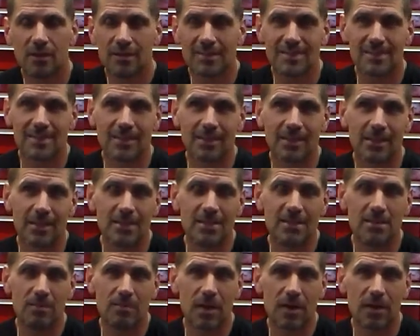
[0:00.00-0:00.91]
It's the
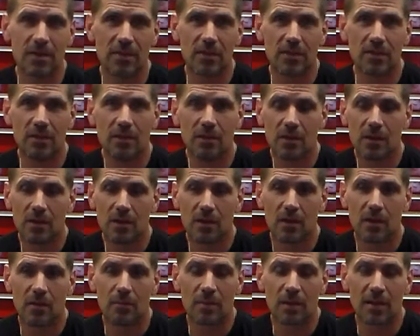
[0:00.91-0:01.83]
lazy method,
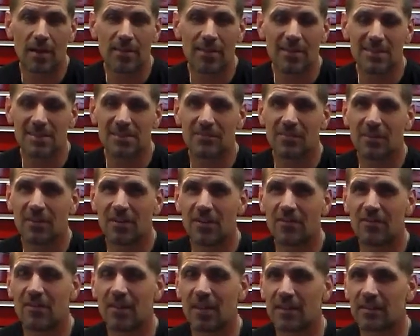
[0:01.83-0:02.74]
uh, but I think it's a
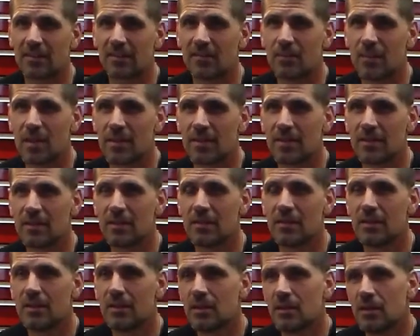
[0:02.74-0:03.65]
very effective
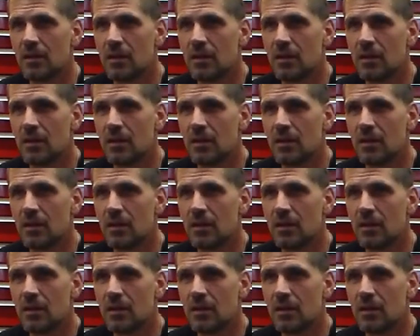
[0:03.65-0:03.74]
method.